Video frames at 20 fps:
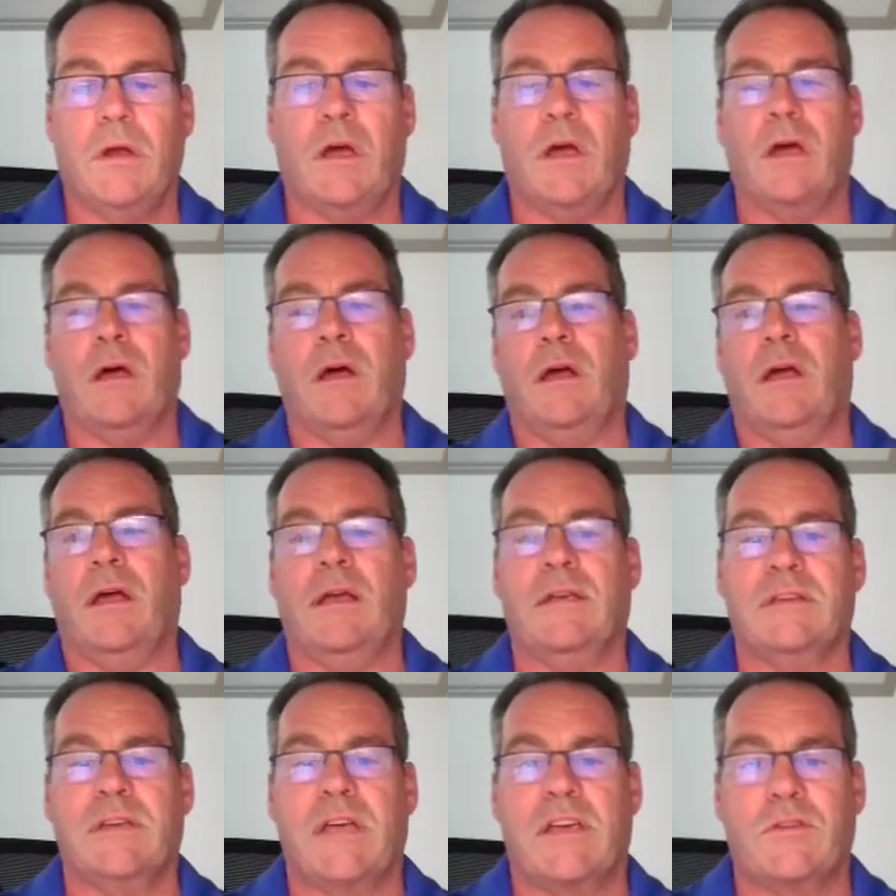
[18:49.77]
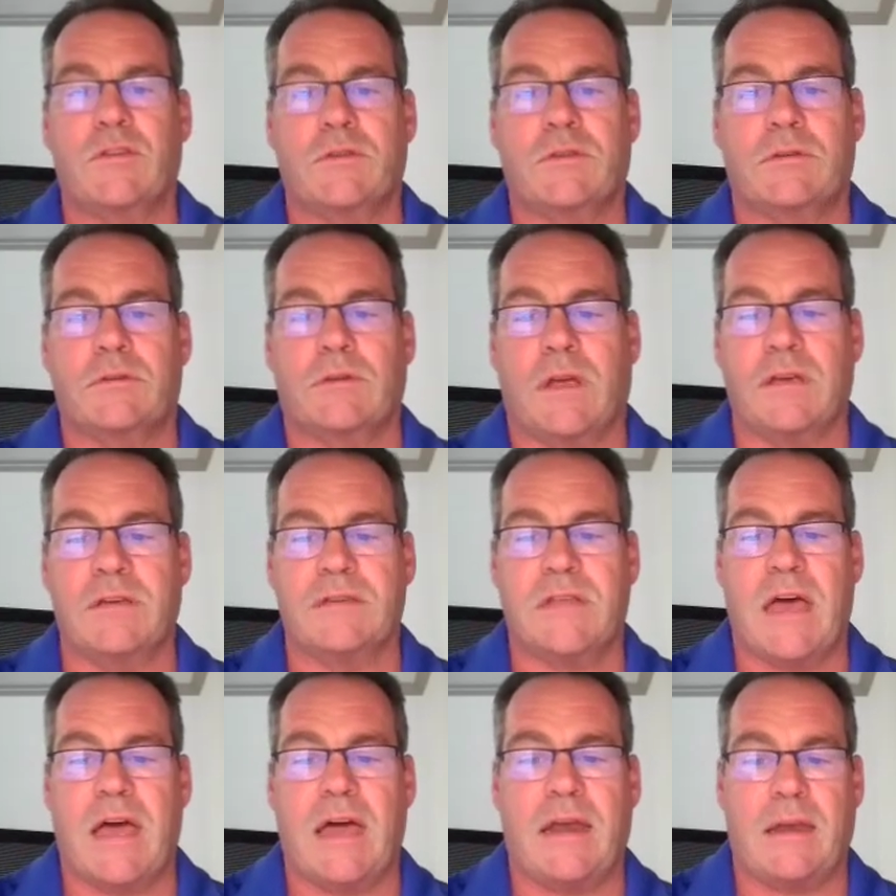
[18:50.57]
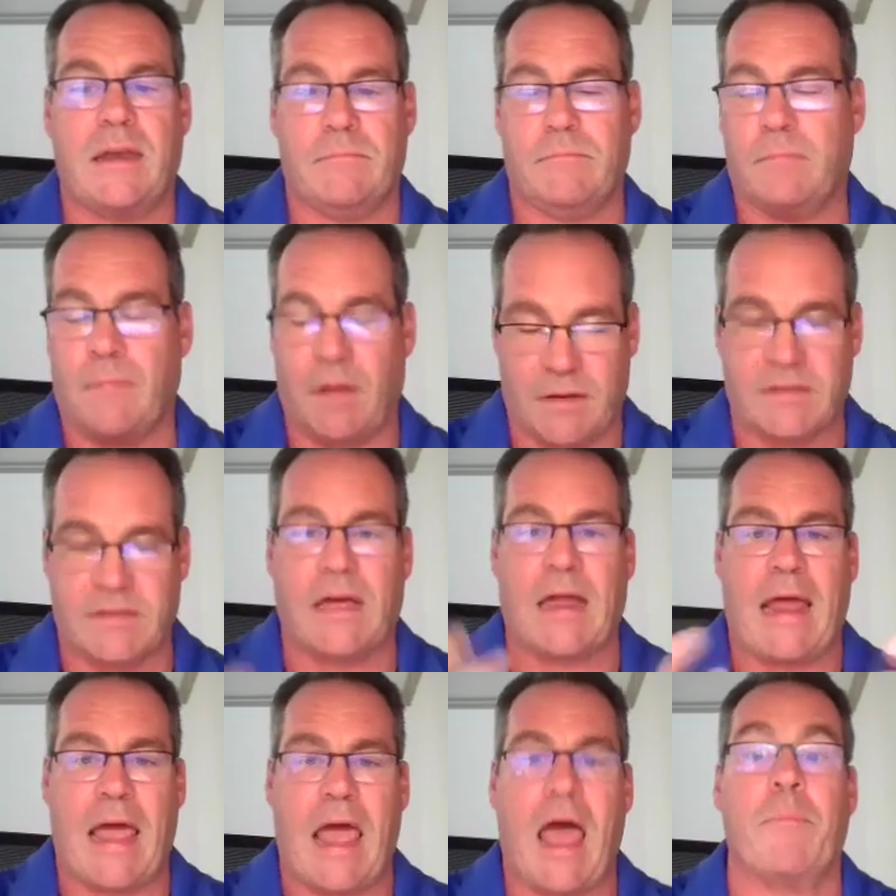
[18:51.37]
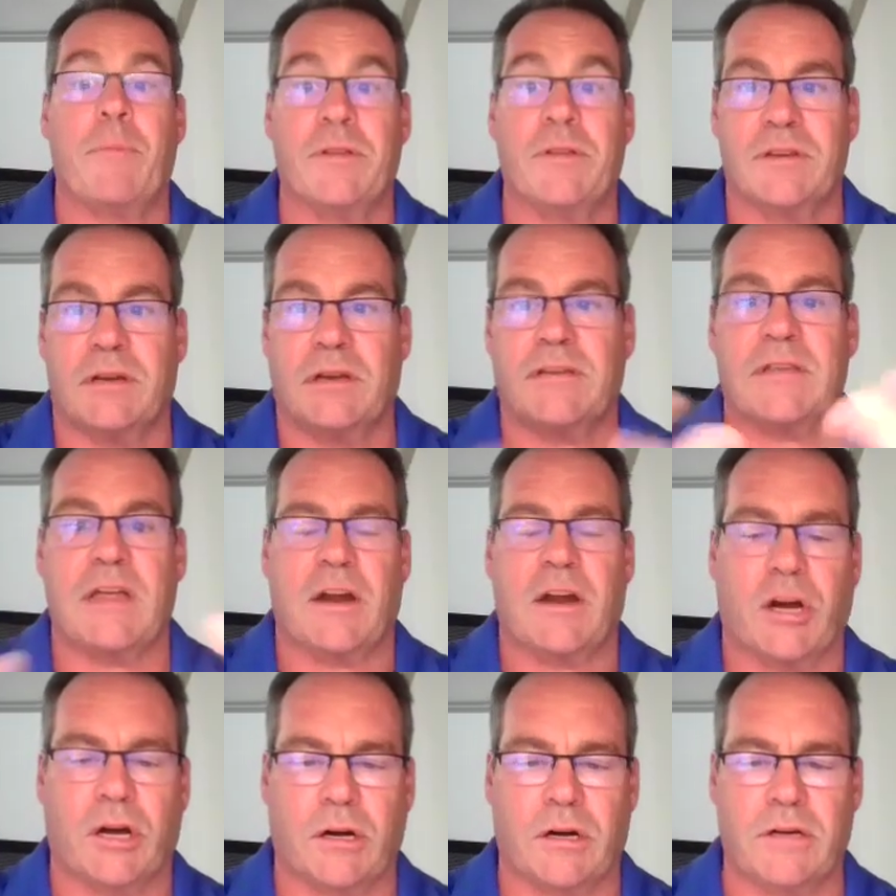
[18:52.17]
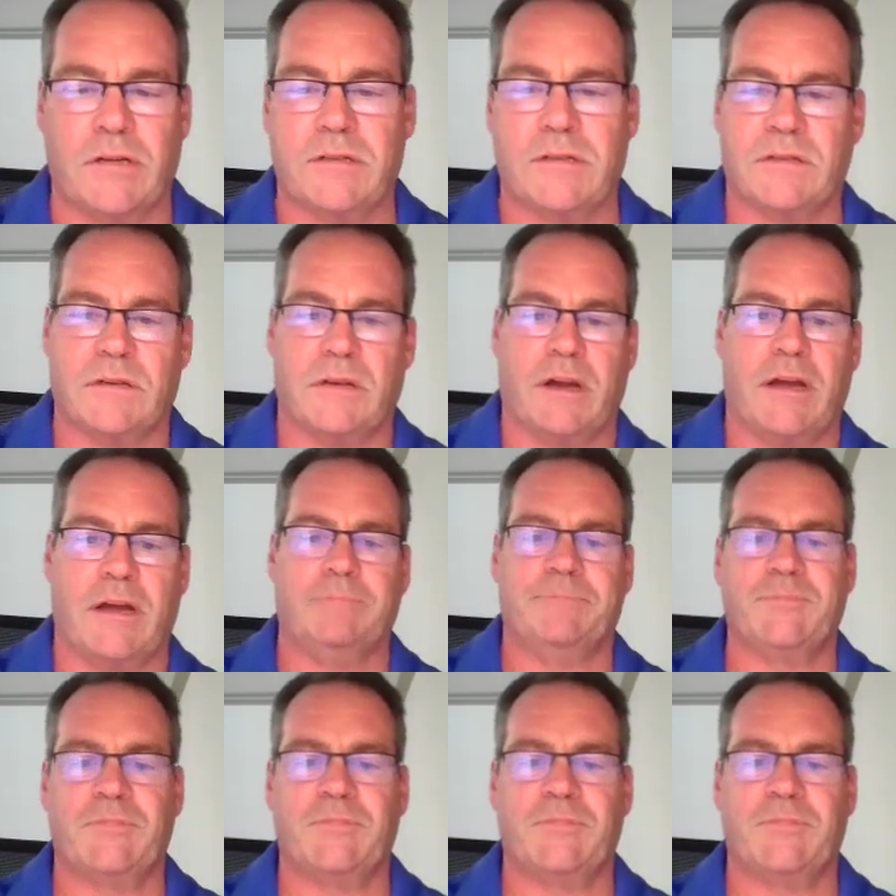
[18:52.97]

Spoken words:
as that happens and as that occurs. All right.